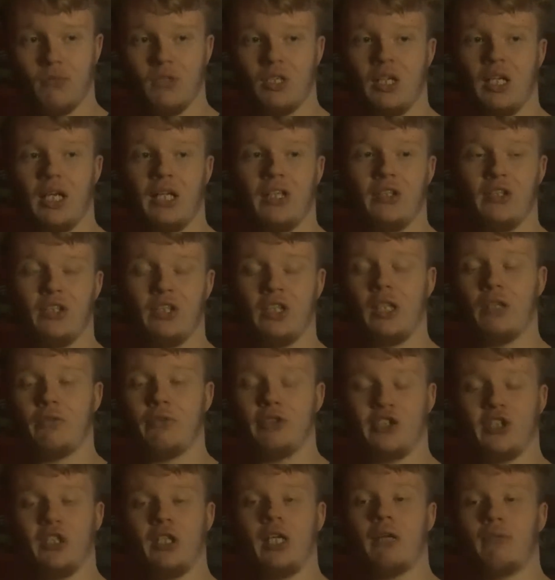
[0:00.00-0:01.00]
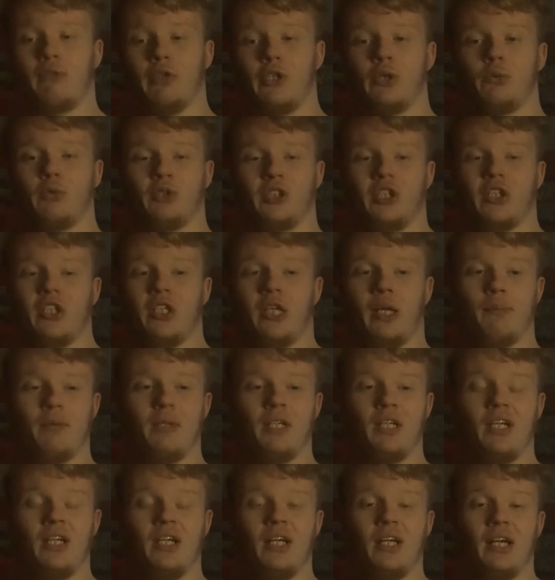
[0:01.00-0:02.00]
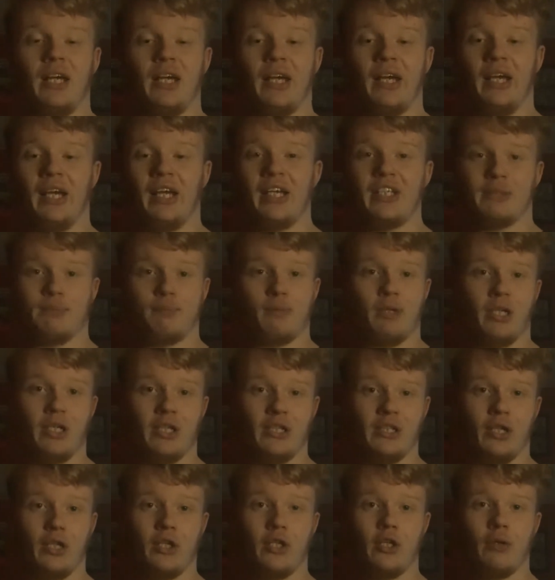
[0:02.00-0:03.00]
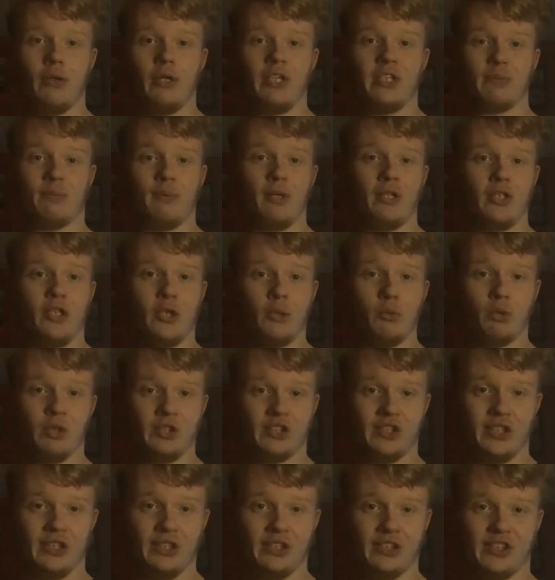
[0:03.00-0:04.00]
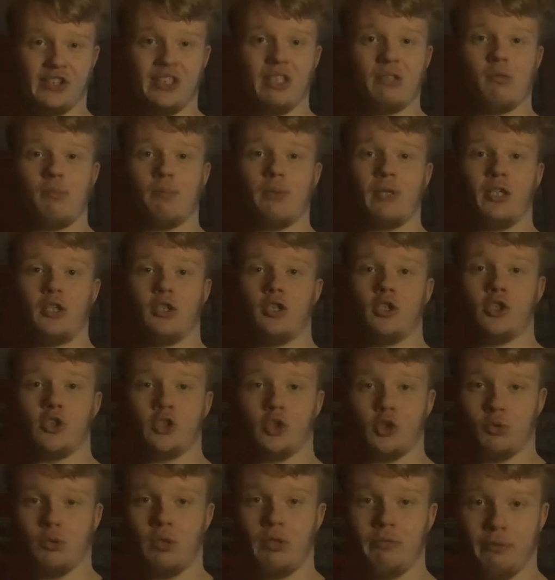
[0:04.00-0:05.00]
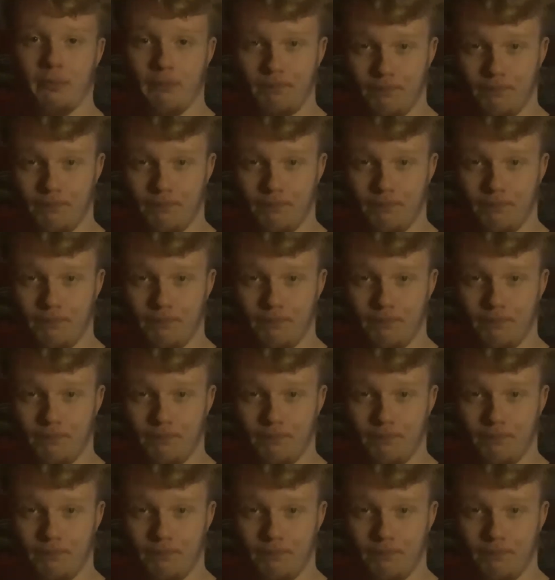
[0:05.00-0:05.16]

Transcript: and I know that obviously I haven't used it yet, is my uh, is my new six terabyte hard drive.